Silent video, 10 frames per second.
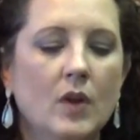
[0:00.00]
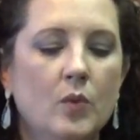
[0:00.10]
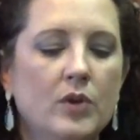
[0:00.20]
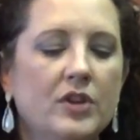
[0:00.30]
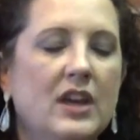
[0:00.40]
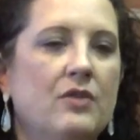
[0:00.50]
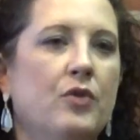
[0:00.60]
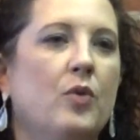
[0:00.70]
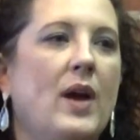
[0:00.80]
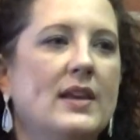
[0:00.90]
we're looking
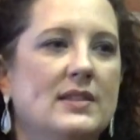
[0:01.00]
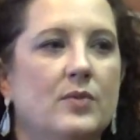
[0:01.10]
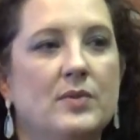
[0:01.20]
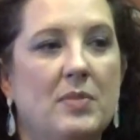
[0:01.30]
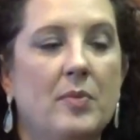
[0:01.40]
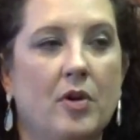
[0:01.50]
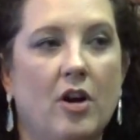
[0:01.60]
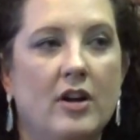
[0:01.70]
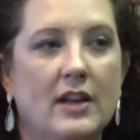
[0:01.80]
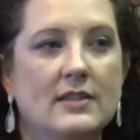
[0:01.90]
for ways that when people
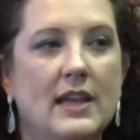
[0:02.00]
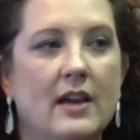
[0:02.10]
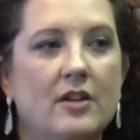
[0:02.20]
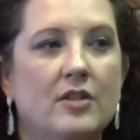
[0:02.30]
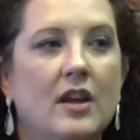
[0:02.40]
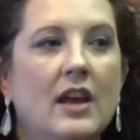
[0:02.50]
are downtown,